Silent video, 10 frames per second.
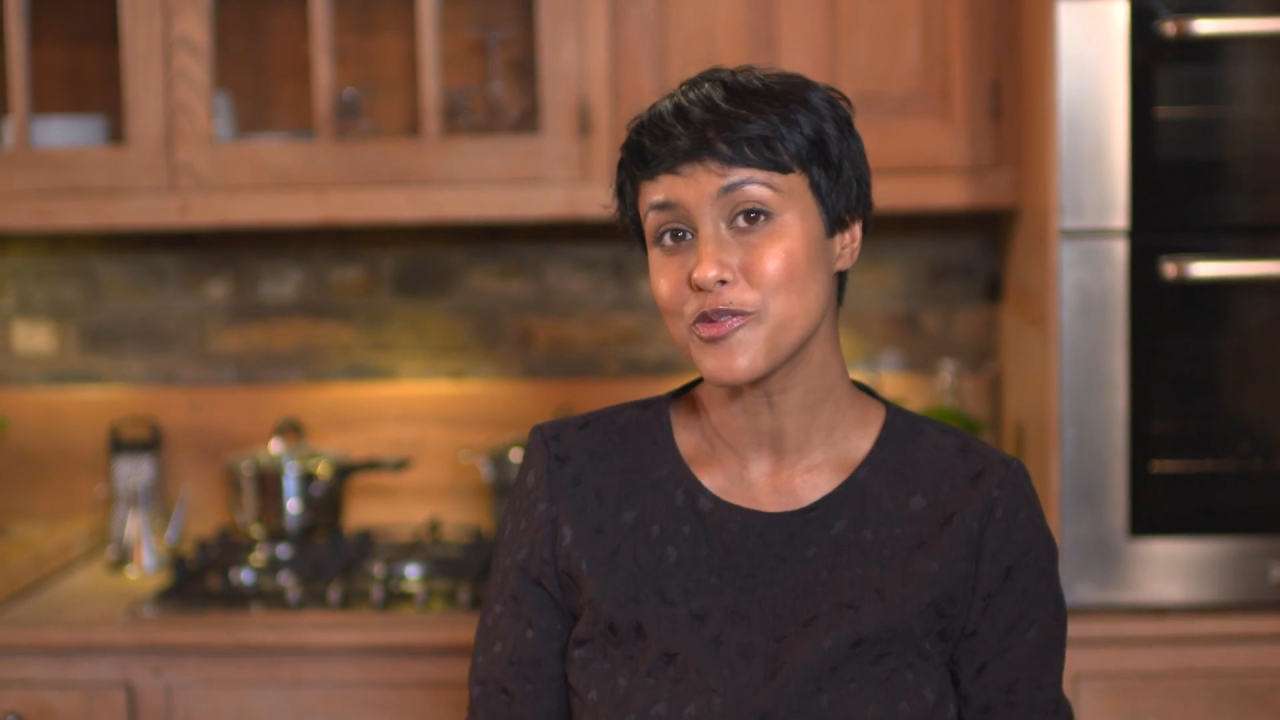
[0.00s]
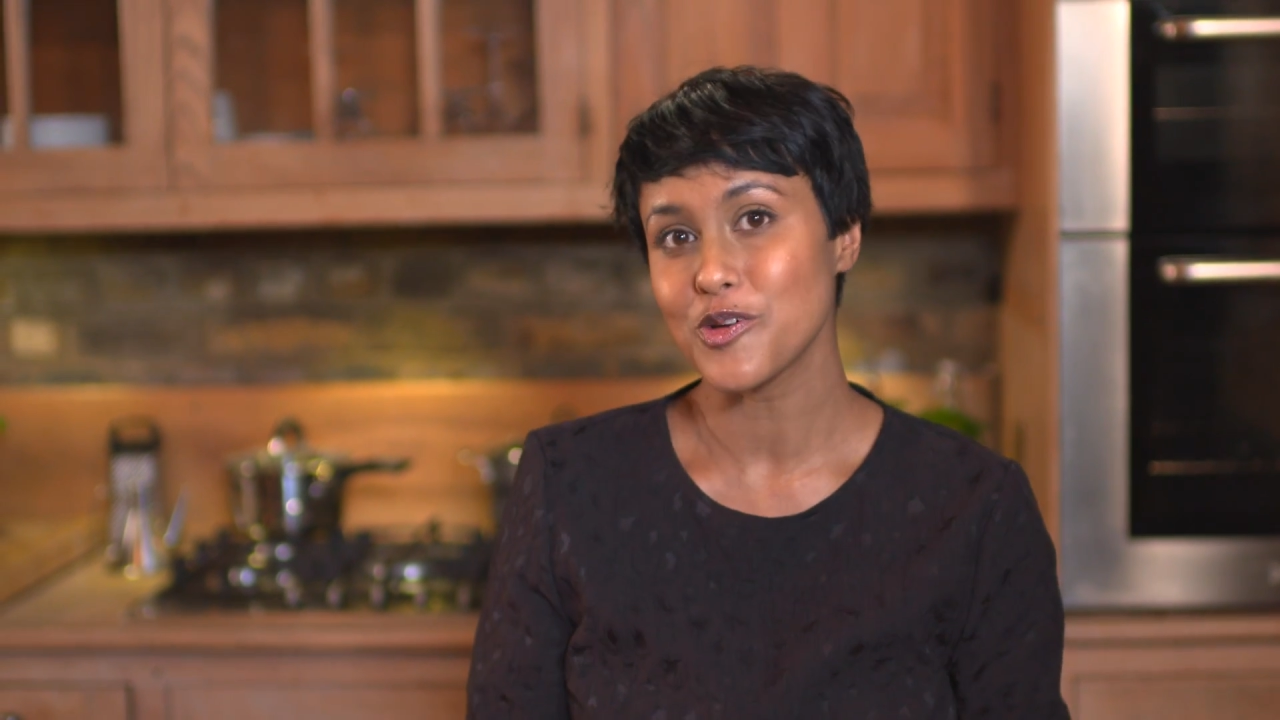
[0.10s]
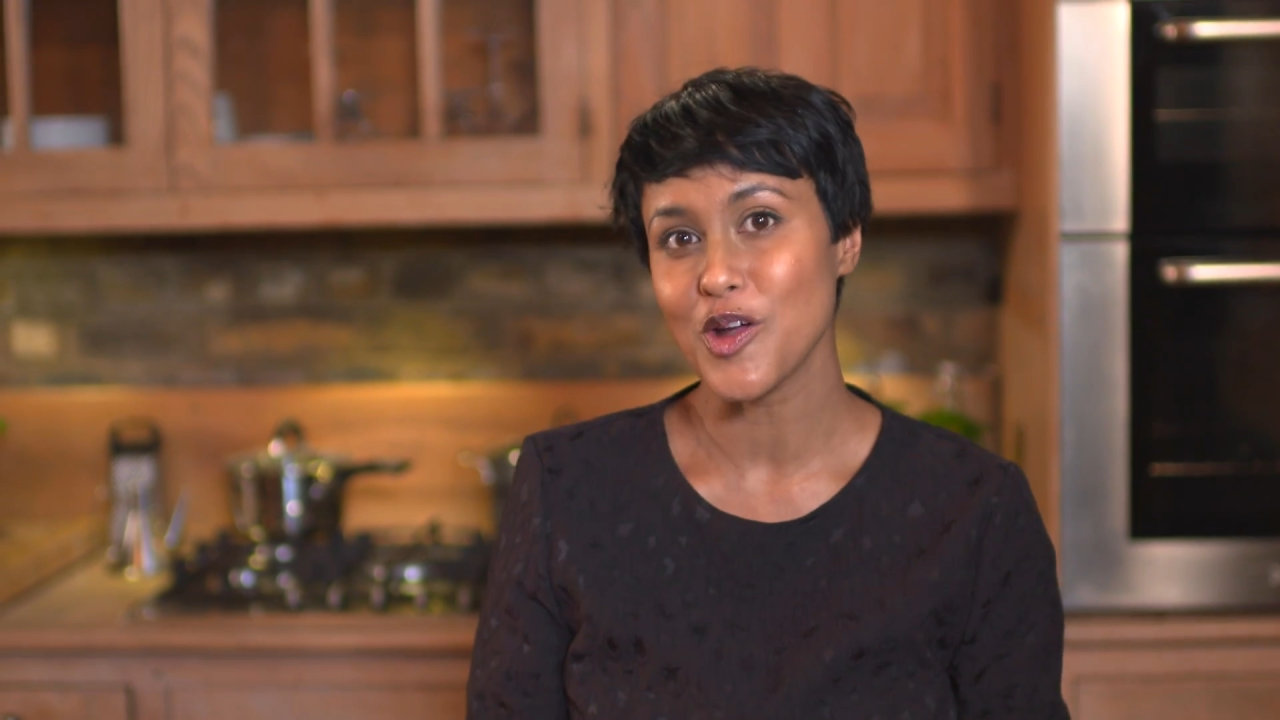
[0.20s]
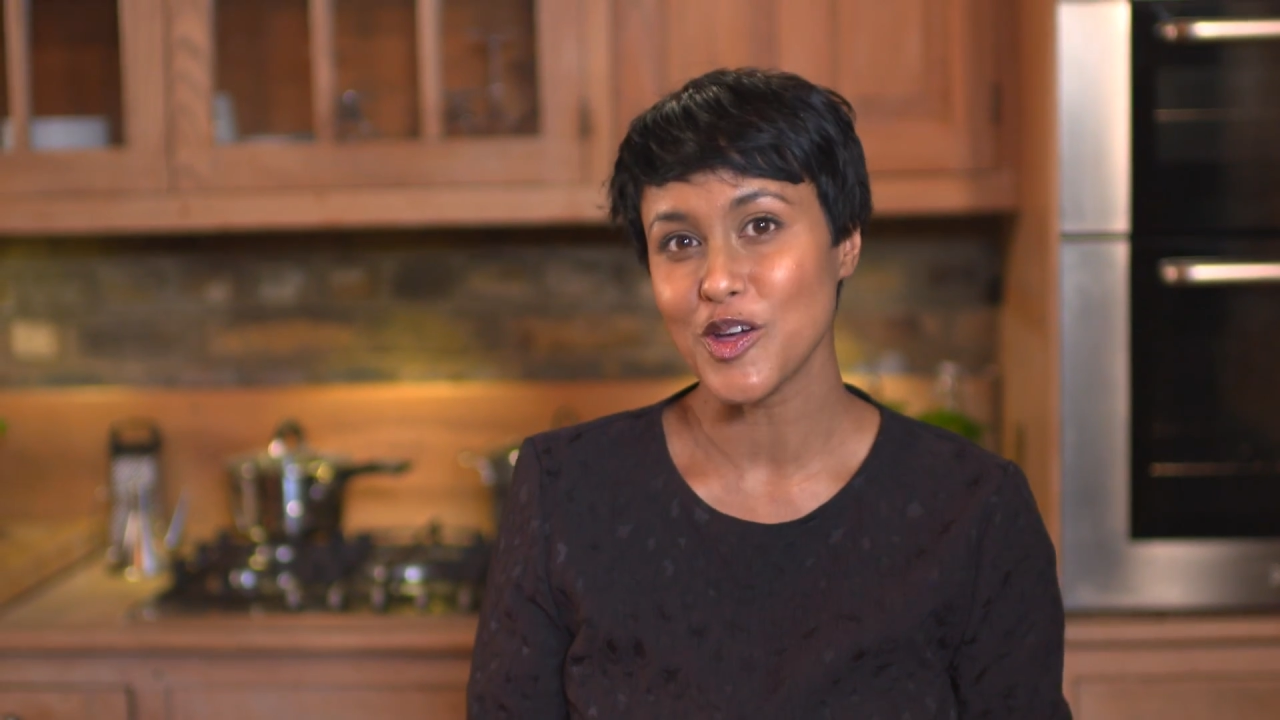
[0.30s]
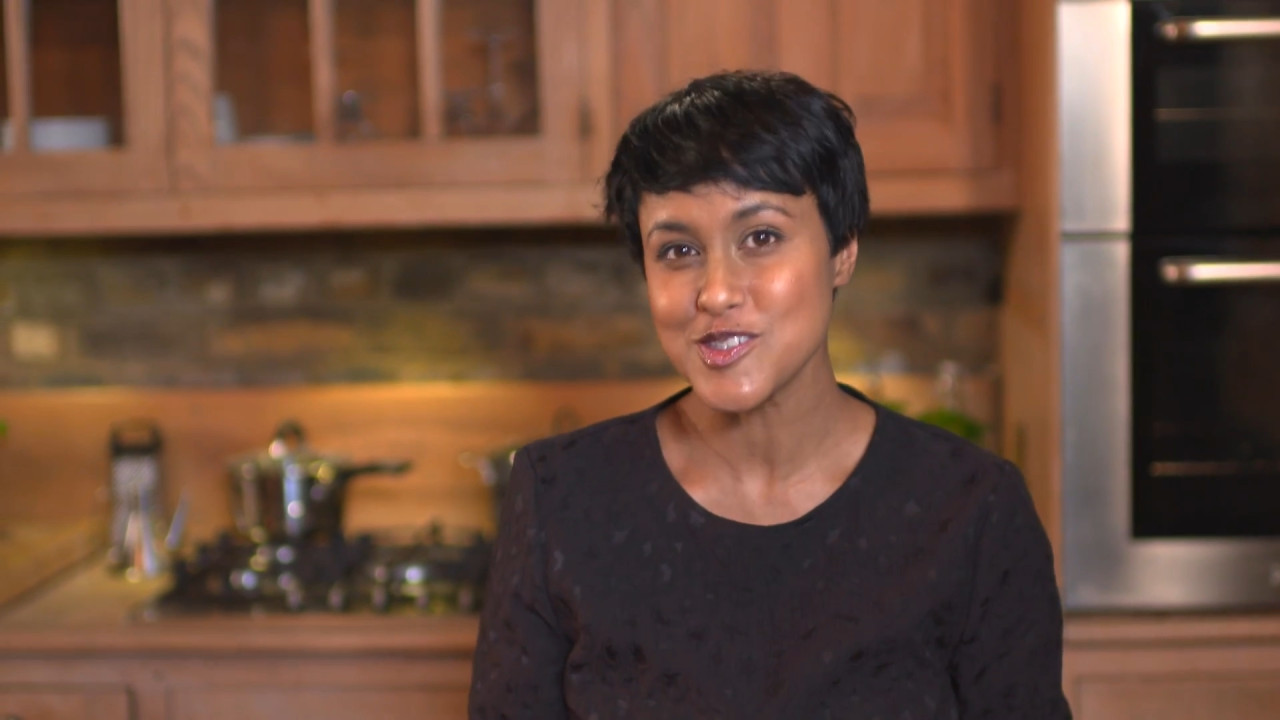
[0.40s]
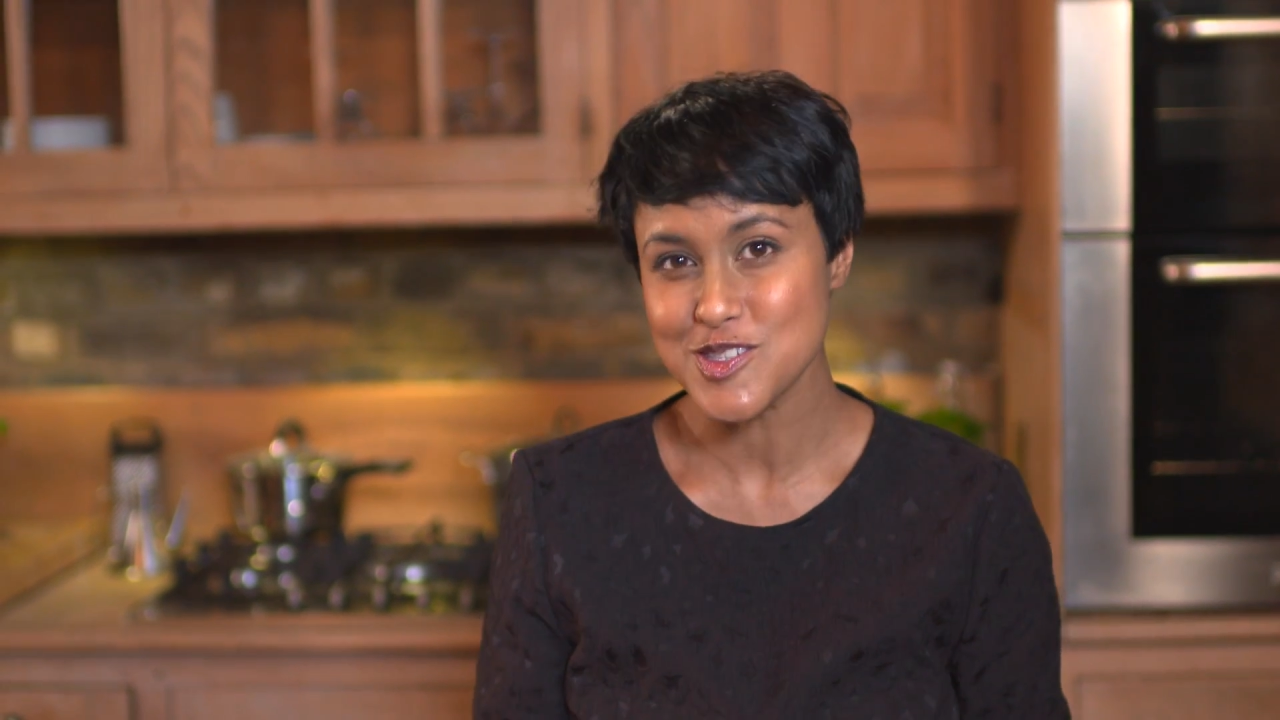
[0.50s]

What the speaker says: for a nice